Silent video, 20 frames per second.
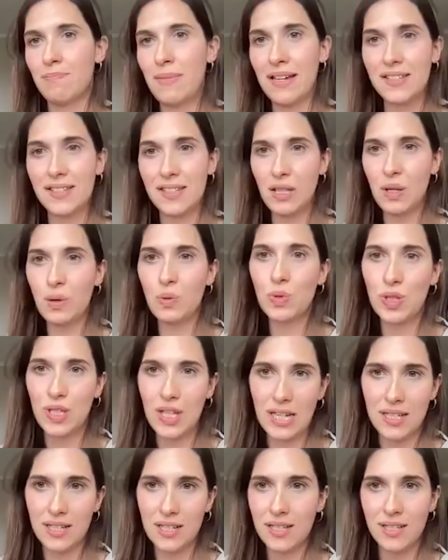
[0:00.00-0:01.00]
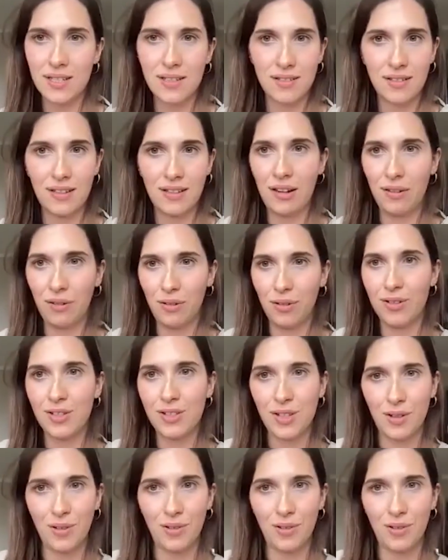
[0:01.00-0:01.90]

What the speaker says: It makes no sense at all.